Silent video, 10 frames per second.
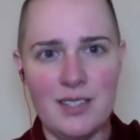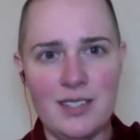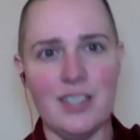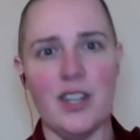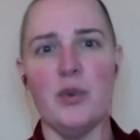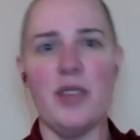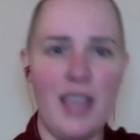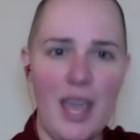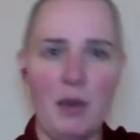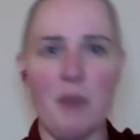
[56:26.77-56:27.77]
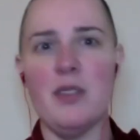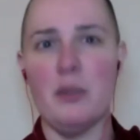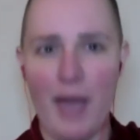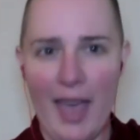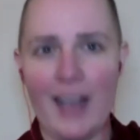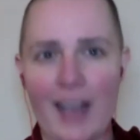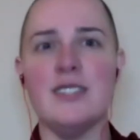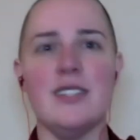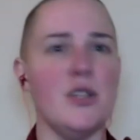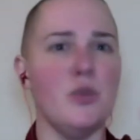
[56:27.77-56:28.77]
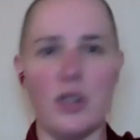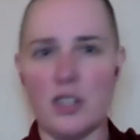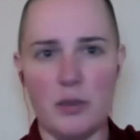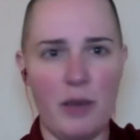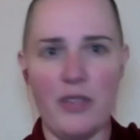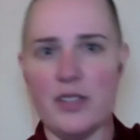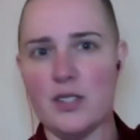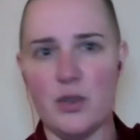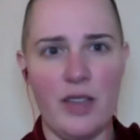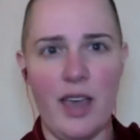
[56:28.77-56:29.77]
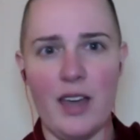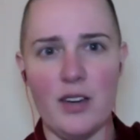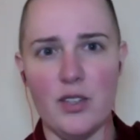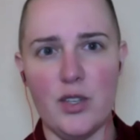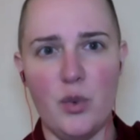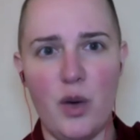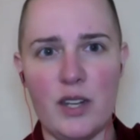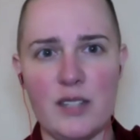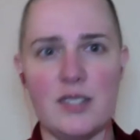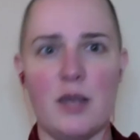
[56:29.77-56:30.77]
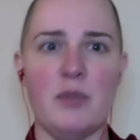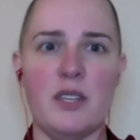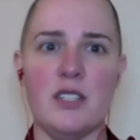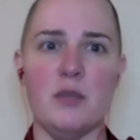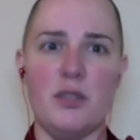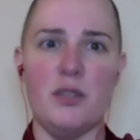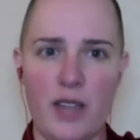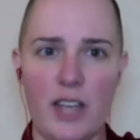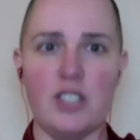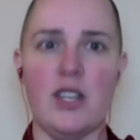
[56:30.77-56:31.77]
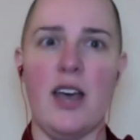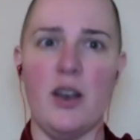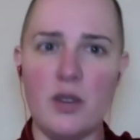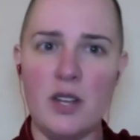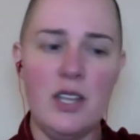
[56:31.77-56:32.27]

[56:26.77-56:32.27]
you know, when they came up in the past and you wondered about this or that, or you wanted something to be fleshed out,